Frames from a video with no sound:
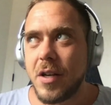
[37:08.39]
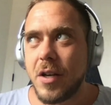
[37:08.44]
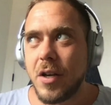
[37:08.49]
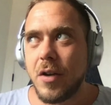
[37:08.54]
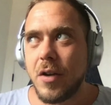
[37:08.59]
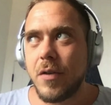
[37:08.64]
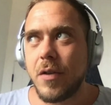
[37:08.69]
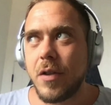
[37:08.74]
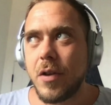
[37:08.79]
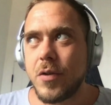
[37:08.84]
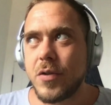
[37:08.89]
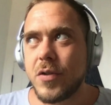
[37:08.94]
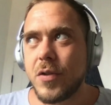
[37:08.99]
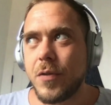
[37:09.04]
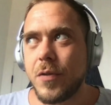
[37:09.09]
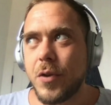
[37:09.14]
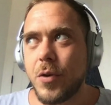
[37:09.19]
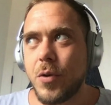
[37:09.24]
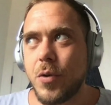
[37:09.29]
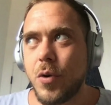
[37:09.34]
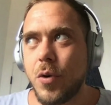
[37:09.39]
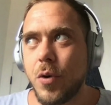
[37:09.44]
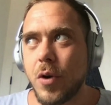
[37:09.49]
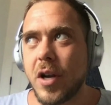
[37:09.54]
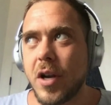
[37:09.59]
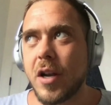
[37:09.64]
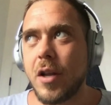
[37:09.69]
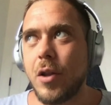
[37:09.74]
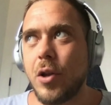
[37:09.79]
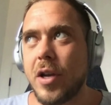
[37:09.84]
for those of you who are
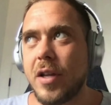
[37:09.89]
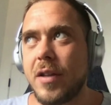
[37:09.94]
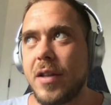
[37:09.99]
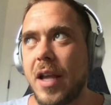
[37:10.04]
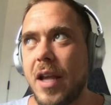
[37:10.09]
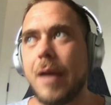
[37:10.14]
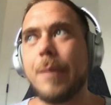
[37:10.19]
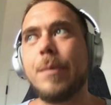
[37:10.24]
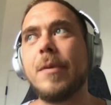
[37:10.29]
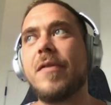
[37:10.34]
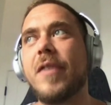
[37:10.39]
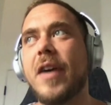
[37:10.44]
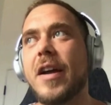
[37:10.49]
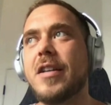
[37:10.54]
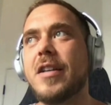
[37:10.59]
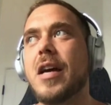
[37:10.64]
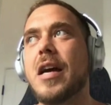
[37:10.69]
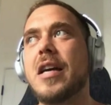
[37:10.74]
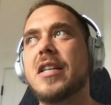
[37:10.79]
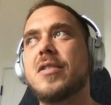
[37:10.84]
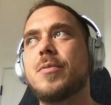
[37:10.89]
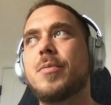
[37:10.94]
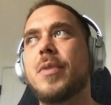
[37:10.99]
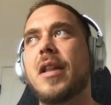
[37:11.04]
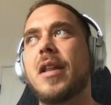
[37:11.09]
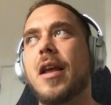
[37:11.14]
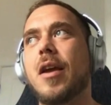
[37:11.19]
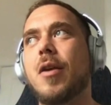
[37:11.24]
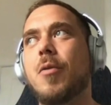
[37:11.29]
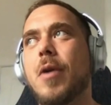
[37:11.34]
going to look at the Amplify docs and be
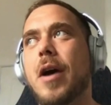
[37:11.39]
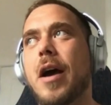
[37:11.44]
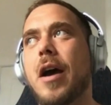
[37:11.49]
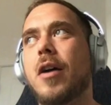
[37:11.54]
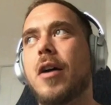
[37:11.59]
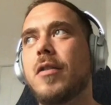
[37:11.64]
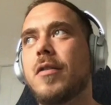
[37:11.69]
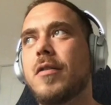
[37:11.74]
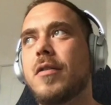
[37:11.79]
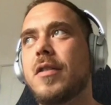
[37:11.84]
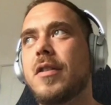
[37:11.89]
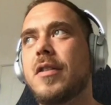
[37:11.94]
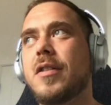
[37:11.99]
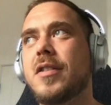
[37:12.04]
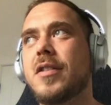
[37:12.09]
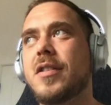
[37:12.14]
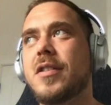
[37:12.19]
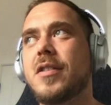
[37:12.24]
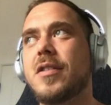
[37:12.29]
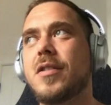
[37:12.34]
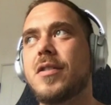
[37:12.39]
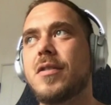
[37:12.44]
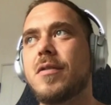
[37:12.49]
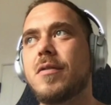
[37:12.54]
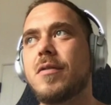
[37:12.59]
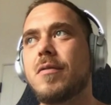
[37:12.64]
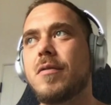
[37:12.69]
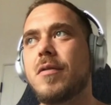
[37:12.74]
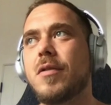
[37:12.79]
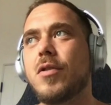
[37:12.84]
like, wow, this is
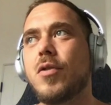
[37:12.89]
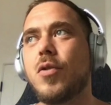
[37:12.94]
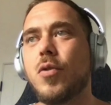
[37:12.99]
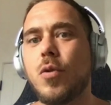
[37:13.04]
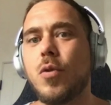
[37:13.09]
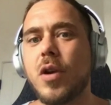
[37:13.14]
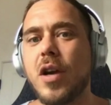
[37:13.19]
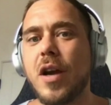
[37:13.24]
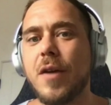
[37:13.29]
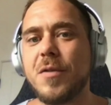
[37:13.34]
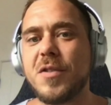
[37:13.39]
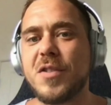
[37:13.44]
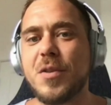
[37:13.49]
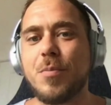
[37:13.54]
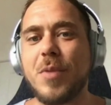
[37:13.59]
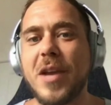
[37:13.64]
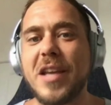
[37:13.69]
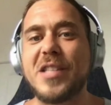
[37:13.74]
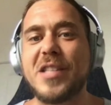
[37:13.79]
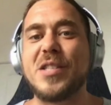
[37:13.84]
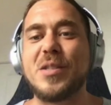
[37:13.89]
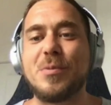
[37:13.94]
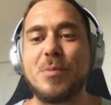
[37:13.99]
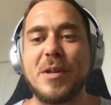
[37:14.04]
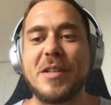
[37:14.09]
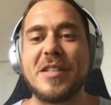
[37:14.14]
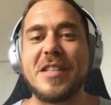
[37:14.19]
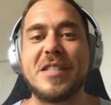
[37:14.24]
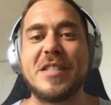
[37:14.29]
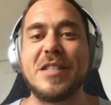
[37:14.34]
cool, it covers the bases, but
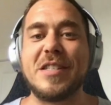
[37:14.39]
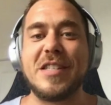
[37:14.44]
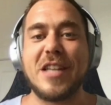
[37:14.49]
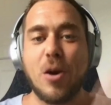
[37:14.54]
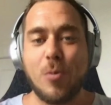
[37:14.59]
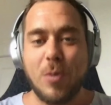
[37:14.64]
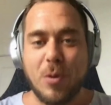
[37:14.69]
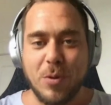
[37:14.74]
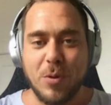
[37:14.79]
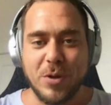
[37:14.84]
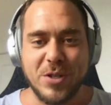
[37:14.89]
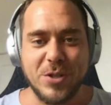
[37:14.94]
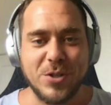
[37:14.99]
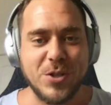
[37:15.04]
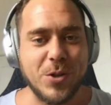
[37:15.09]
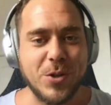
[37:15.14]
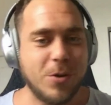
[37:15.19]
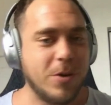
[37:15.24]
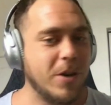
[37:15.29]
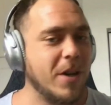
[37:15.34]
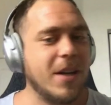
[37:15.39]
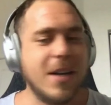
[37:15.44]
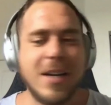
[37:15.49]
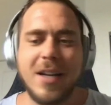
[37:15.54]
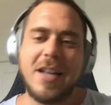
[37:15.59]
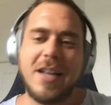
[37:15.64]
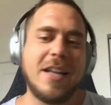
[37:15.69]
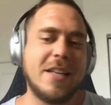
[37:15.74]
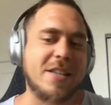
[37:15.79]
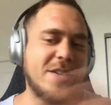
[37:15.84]
it doesn't tell me what to do.
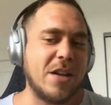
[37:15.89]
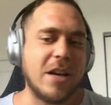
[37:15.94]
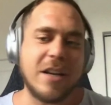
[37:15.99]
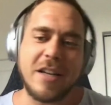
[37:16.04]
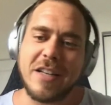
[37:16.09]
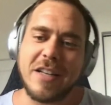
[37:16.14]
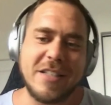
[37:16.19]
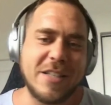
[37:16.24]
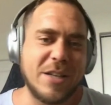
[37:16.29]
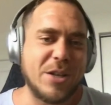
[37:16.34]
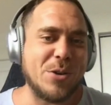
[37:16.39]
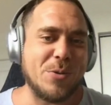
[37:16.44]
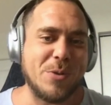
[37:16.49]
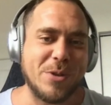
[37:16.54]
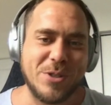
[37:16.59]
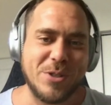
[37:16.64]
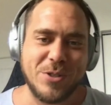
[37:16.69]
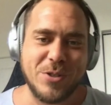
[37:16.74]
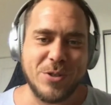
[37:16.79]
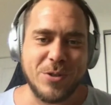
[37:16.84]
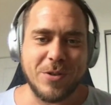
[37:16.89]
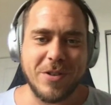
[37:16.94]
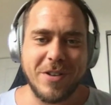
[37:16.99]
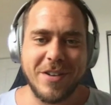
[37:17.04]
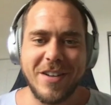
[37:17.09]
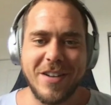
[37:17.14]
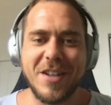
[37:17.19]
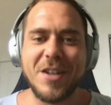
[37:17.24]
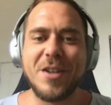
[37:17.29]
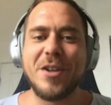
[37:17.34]
It's not going to tell you what to do.
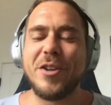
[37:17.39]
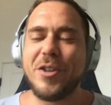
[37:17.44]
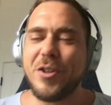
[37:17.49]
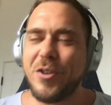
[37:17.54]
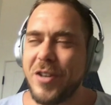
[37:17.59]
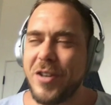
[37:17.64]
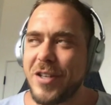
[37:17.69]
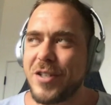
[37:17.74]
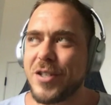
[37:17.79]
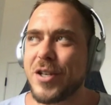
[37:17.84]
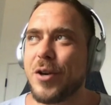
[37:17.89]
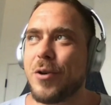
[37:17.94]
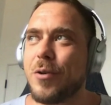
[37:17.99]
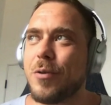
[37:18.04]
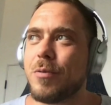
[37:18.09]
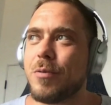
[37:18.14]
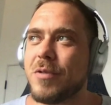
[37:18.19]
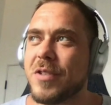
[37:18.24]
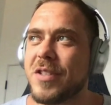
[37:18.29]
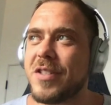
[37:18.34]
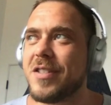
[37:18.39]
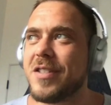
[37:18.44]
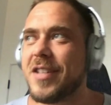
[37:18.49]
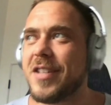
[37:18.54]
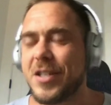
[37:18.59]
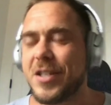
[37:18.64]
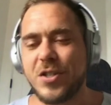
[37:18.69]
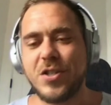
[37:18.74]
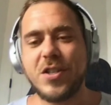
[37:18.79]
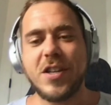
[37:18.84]
You need to go
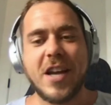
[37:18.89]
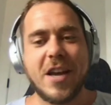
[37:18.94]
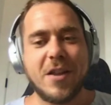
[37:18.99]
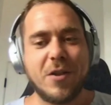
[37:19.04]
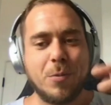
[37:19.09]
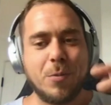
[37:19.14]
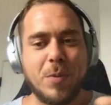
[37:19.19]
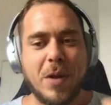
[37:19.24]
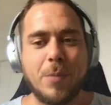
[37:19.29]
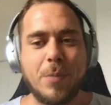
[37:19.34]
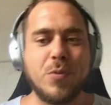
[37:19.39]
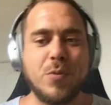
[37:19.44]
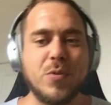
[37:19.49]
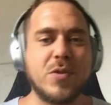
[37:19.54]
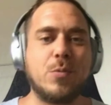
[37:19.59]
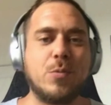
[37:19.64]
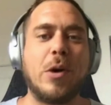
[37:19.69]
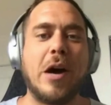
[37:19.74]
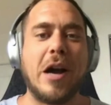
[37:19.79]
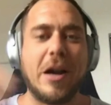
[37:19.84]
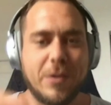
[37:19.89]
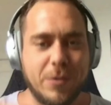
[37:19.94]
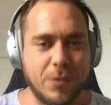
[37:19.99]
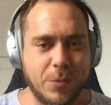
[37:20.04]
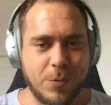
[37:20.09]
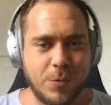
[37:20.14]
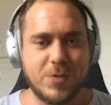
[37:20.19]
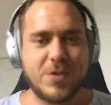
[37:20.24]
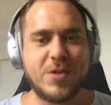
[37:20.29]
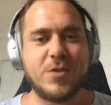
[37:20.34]
stitch together people's
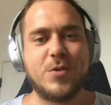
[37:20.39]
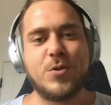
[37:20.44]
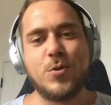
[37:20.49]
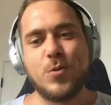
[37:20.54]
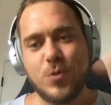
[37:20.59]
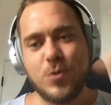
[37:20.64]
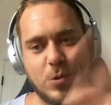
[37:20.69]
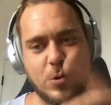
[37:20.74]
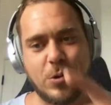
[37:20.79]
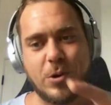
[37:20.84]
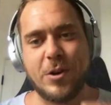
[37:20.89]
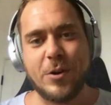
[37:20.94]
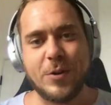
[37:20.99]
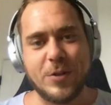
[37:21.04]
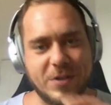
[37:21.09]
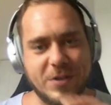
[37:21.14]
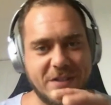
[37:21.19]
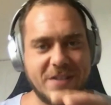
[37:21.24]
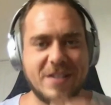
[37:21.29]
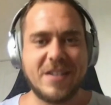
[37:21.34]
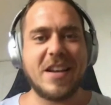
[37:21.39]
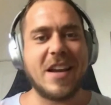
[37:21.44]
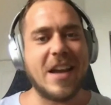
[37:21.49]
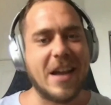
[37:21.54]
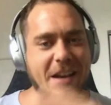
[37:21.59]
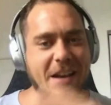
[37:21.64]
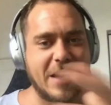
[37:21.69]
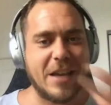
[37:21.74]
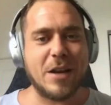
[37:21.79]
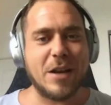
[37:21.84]
walkthroughs and tutorials to
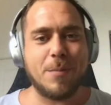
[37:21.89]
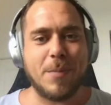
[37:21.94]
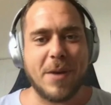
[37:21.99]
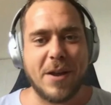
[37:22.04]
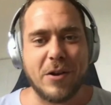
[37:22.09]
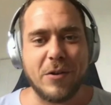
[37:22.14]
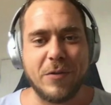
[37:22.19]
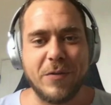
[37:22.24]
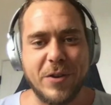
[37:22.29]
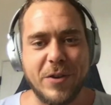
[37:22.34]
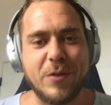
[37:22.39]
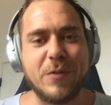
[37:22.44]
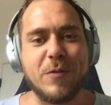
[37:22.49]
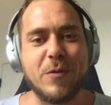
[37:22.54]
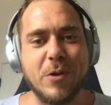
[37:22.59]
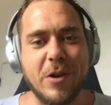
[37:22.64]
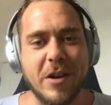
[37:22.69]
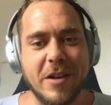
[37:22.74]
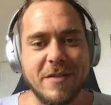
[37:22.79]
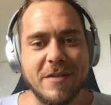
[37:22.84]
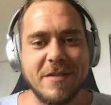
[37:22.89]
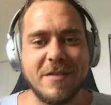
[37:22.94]
kind of get a better feel for it.